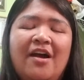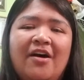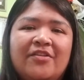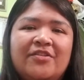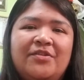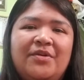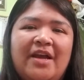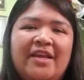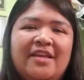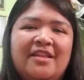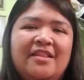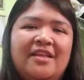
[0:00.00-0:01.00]
also i
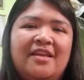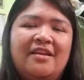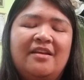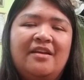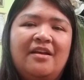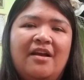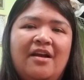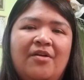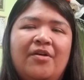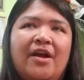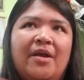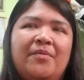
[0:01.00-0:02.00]
can link
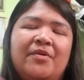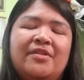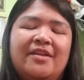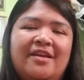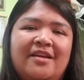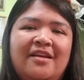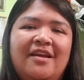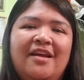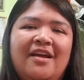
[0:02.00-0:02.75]
or I will link